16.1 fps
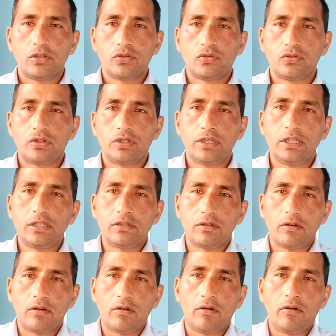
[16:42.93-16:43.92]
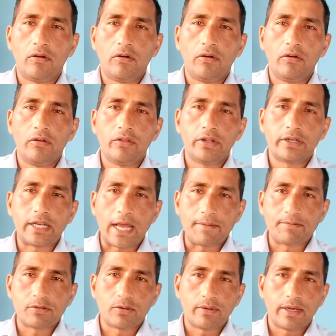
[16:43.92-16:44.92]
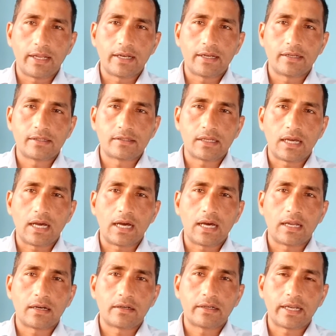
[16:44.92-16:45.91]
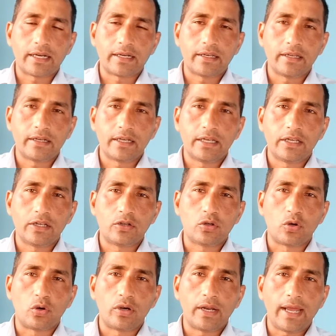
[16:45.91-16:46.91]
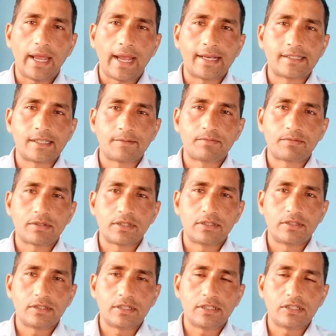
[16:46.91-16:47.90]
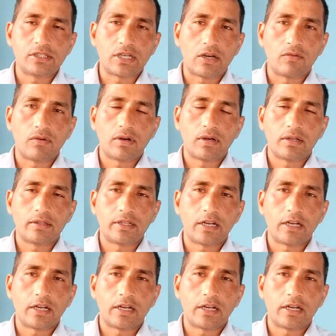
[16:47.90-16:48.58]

So these all the types of errors are technically called exceptions in Java.